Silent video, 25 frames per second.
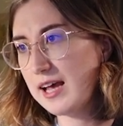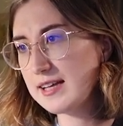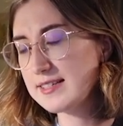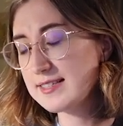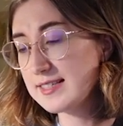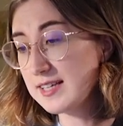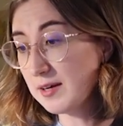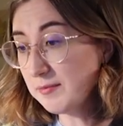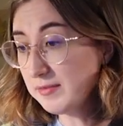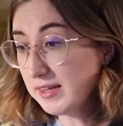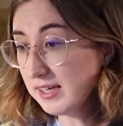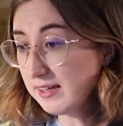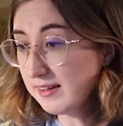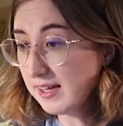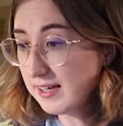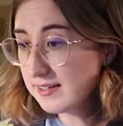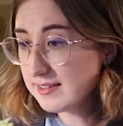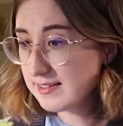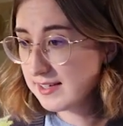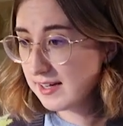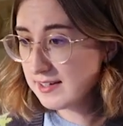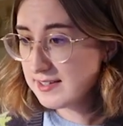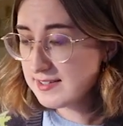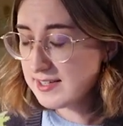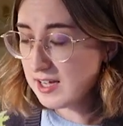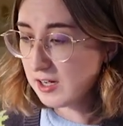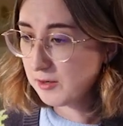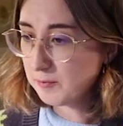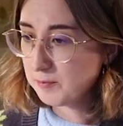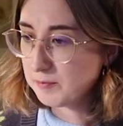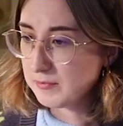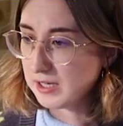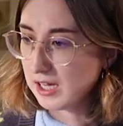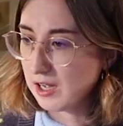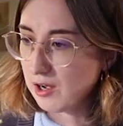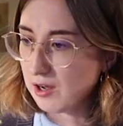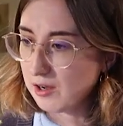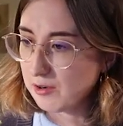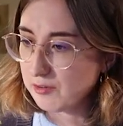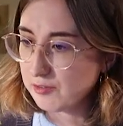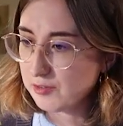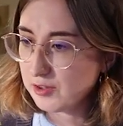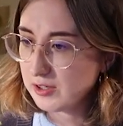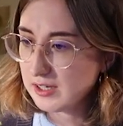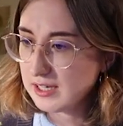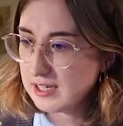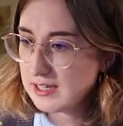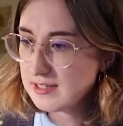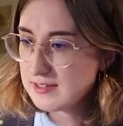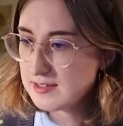Something that does help me,
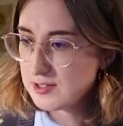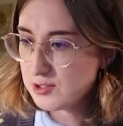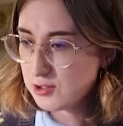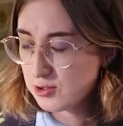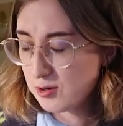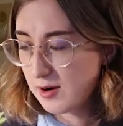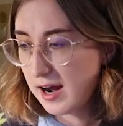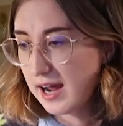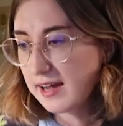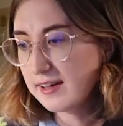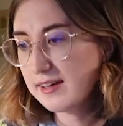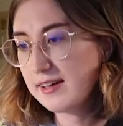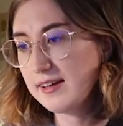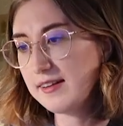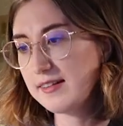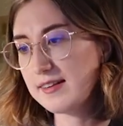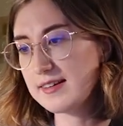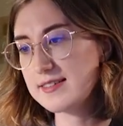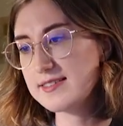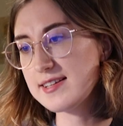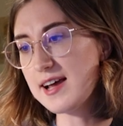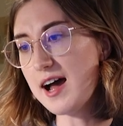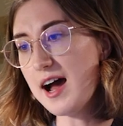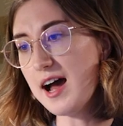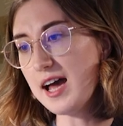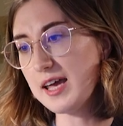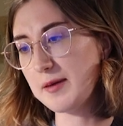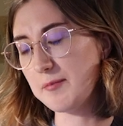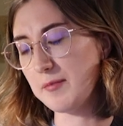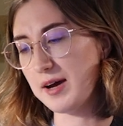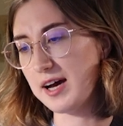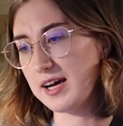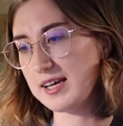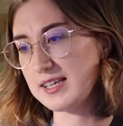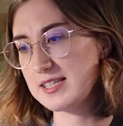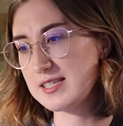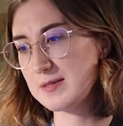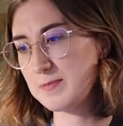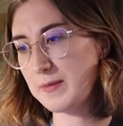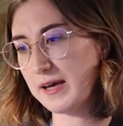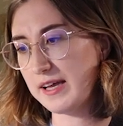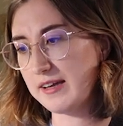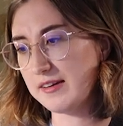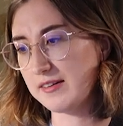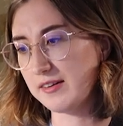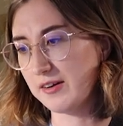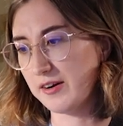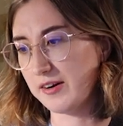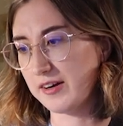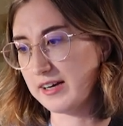however, is tracking the time I
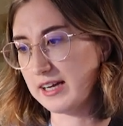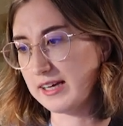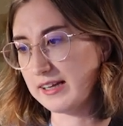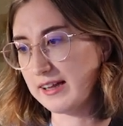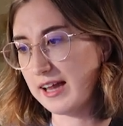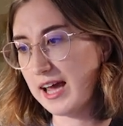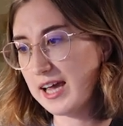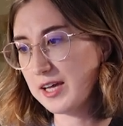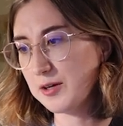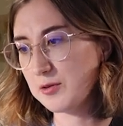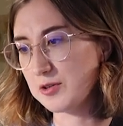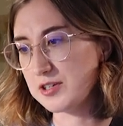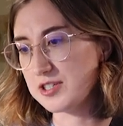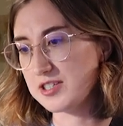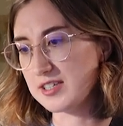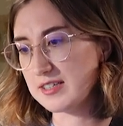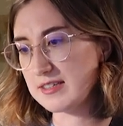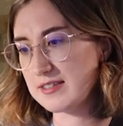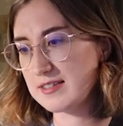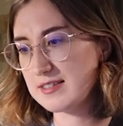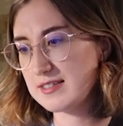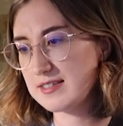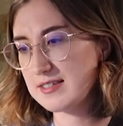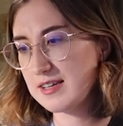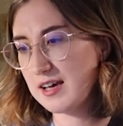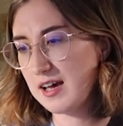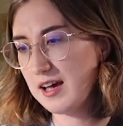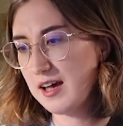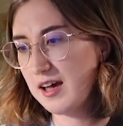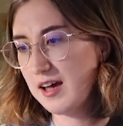spend learning languages.